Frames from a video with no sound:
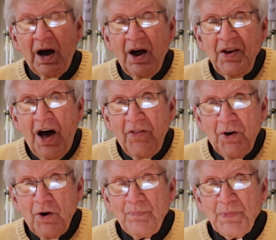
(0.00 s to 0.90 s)

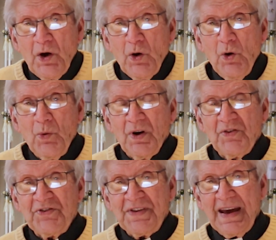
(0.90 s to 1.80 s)
another who
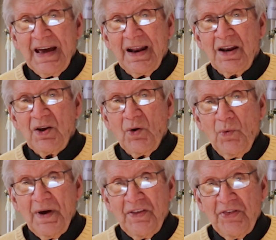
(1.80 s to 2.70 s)
will stand
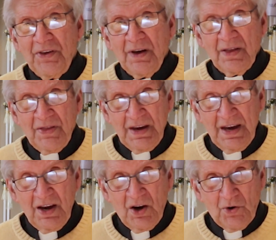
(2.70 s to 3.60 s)
with
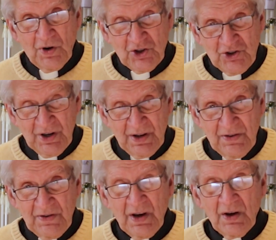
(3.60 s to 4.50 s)
the
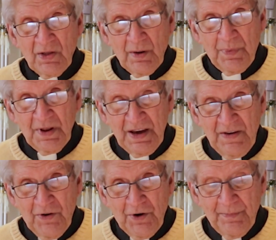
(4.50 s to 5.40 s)
Christians, the
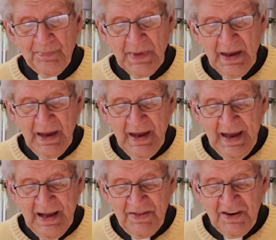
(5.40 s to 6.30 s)
believer,
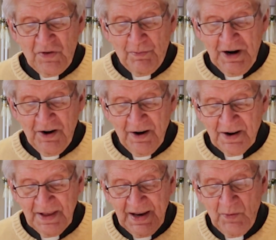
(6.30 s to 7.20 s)
and this
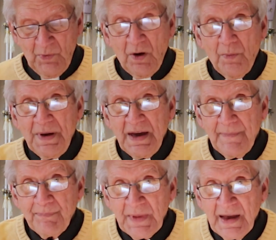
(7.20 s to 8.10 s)
paraclete will
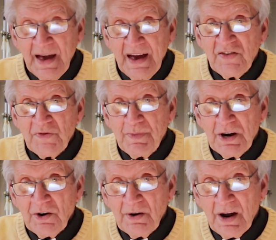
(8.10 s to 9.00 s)
be a
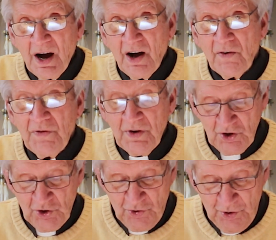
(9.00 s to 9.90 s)
spirit
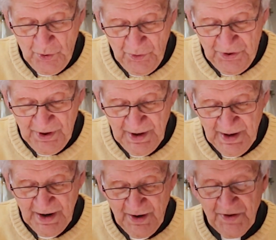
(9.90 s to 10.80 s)
of truth.
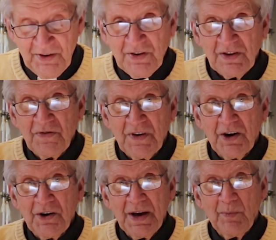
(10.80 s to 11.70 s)
Now, this is
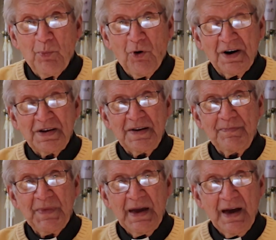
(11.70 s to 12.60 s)
very
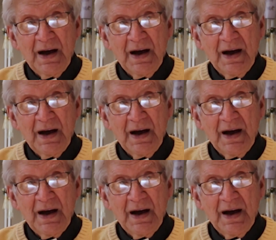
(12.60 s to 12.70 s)
important.